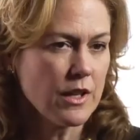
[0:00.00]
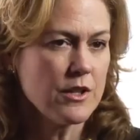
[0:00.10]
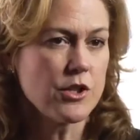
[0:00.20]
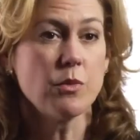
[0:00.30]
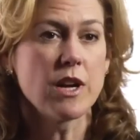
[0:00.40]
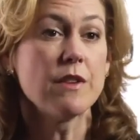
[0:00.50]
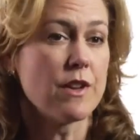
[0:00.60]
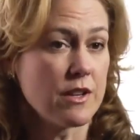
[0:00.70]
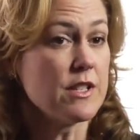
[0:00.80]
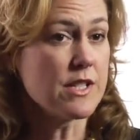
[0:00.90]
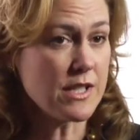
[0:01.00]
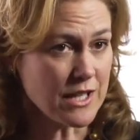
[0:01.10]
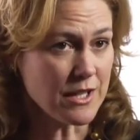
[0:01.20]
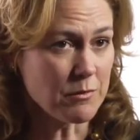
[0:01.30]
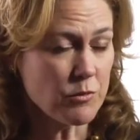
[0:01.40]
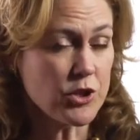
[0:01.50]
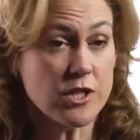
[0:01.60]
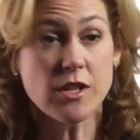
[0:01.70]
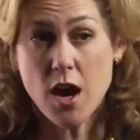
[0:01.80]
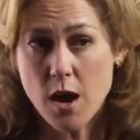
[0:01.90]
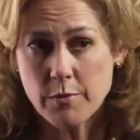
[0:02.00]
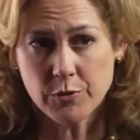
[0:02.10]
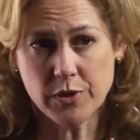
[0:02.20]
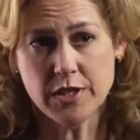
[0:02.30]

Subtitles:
So what I found in this team, which is common when